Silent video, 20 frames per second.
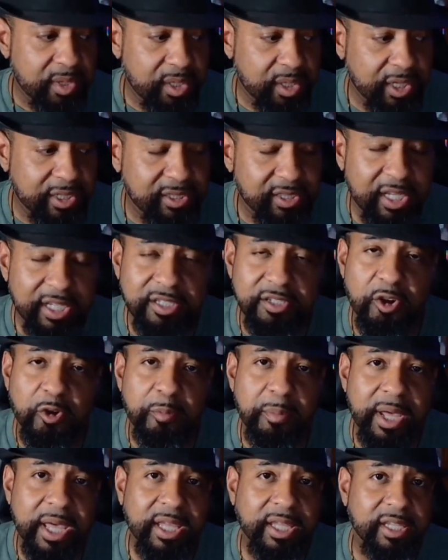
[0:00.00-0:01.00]
says no
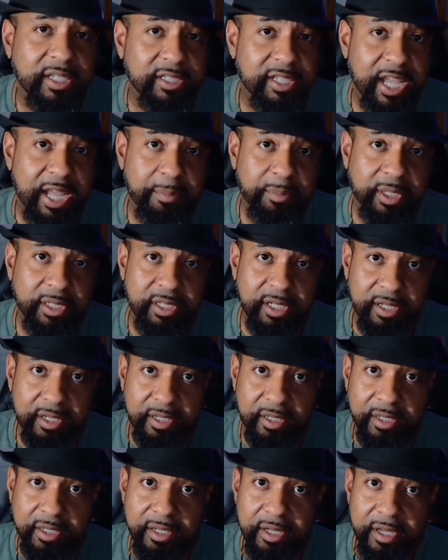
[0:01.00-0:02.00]
man can tame the
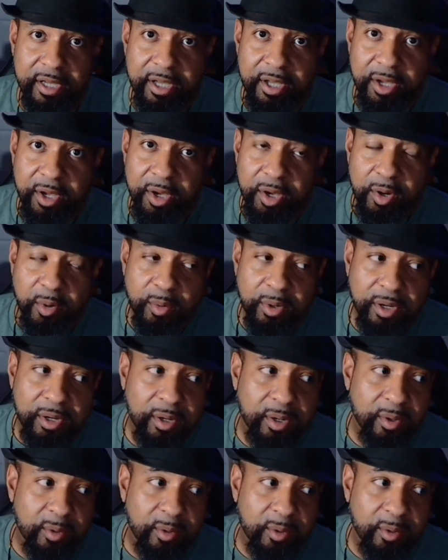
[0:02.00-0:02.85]
tongue. Well,